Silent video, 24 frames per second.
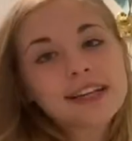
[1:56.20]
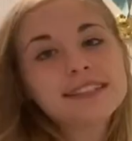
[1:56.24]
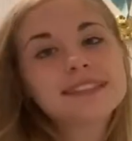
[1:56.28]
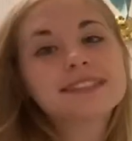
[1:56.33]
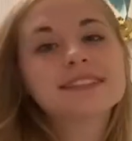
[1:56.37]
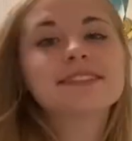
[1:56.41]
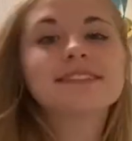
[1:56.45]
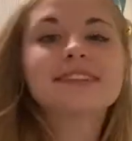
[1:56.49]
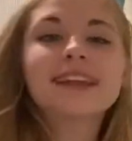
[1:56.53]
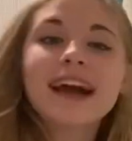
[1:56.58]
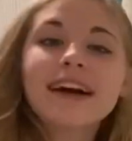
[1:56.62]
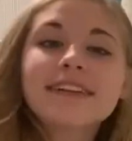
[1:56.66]

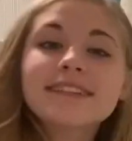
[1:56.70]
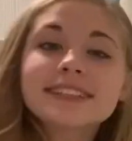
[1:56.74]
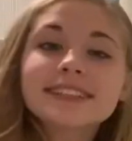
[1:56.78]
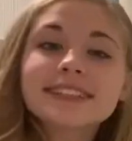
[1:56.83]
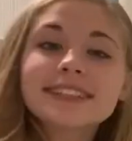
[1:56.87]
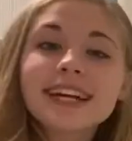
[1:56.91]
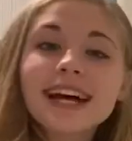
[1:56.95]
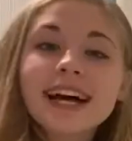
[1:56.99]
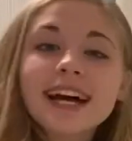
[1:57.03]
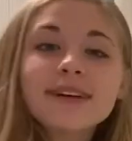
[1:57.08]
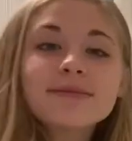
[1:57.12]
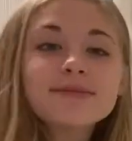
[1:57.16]
so now it's
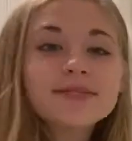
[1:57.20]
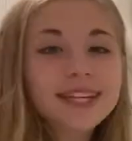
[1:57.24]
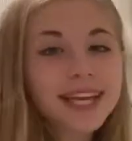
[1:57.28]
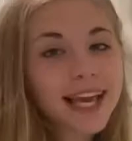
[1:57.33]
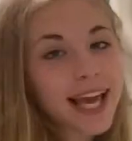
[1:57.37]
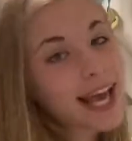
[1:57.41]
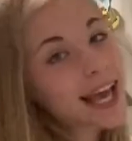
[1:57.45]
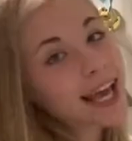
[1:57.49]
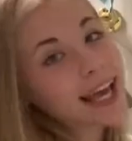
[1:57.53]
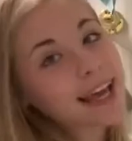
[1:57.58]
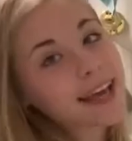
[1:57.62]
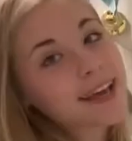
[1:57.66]
time to
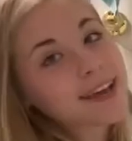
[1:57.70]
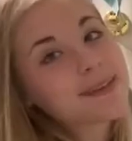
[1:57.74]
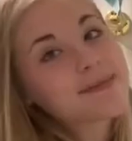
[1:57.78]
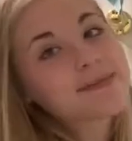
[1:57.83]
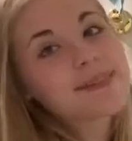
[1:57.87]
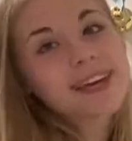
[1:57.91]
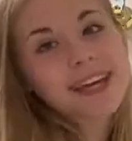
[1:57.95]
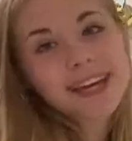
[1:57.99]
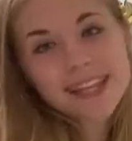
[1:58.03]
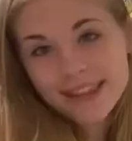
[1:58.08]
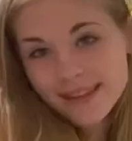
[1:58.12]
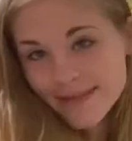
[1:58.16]
get him
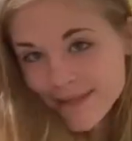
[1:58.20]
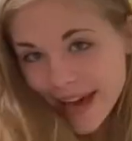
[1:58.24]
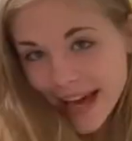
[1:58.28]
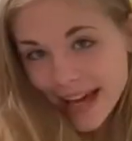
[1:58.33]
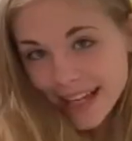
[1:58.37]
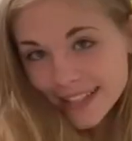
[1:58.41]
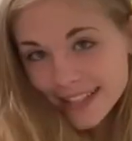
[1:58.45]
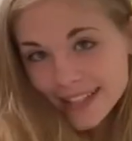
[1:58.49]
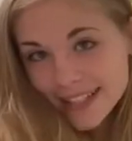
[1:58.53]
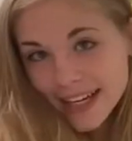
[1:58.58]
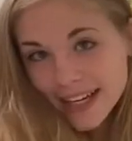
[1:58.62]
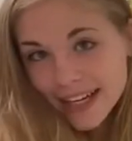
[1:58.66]
in the
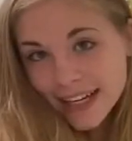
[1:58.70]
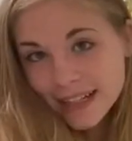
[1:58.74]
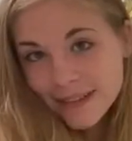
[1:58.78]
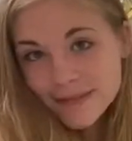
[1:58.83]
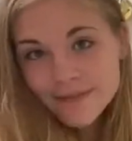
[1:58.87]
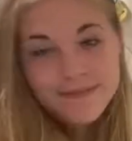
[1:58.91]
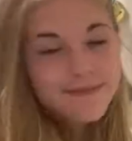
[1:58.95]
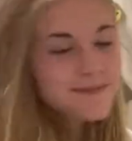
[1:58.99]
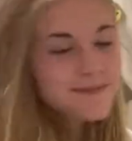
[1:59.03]
bathtub.